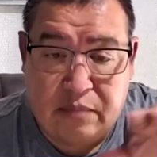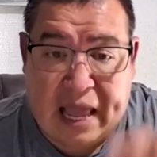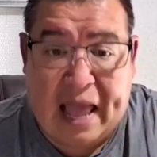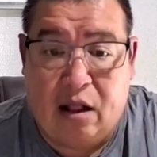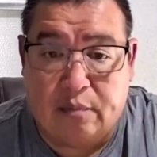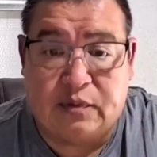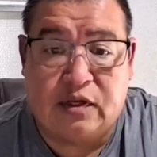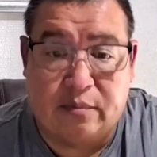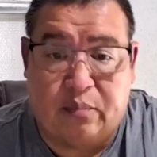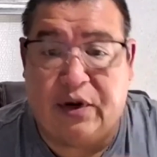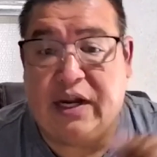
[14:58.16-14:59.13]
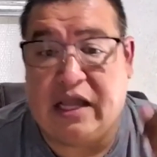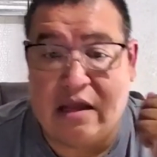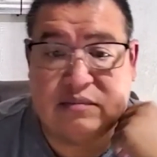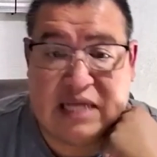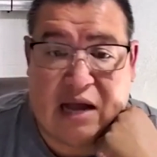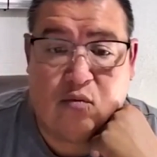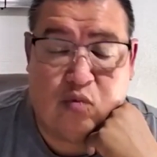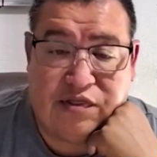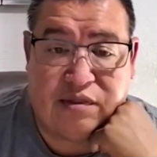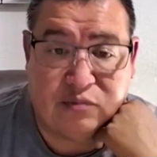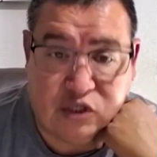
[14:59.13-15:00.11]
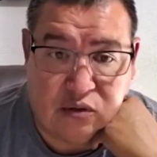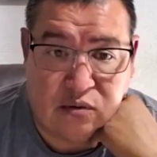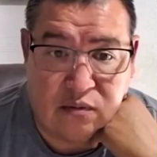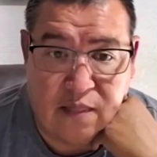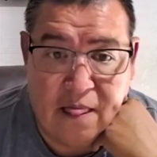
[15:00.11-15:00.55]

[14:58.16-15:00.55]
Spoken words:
helped bring him down with him too.